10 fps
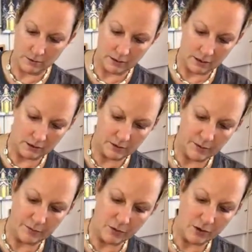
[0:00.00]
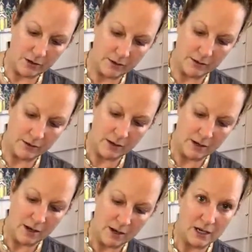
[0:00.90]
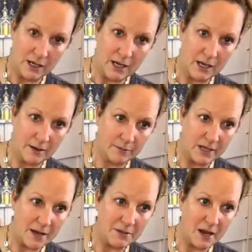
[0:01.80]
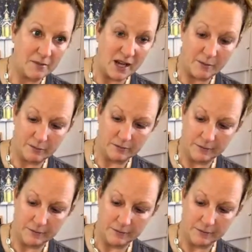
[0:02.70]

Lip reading: Get a little bit more. And again, I'm dab.